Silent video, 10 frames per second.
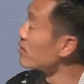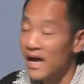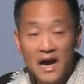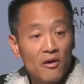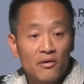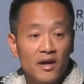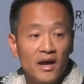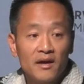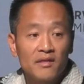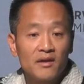without
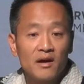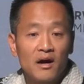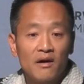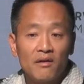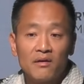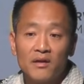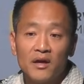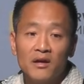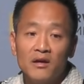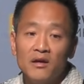anything other
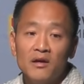than